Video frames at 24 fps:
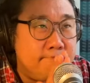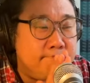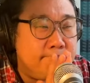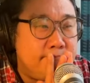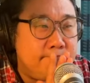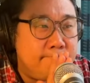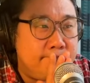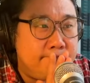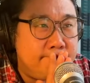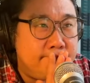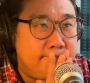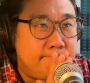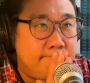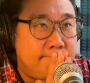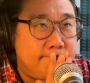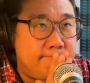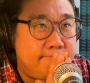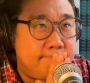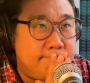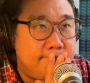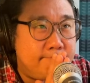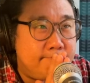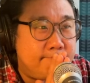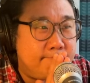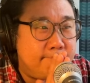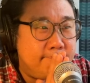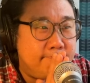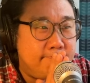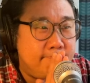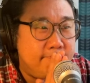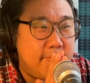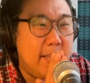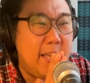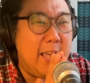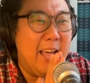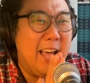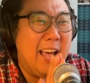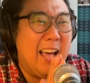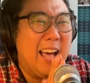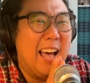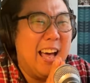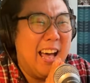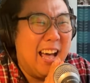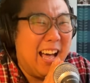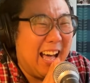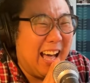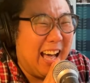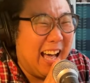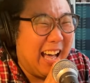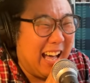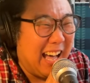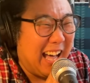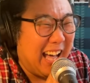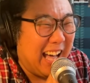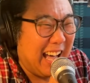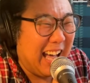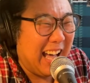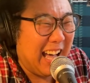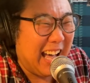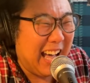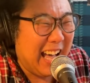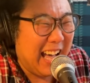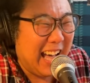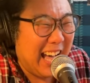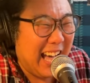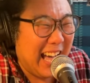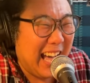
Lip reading: about to make us do? Like, truly.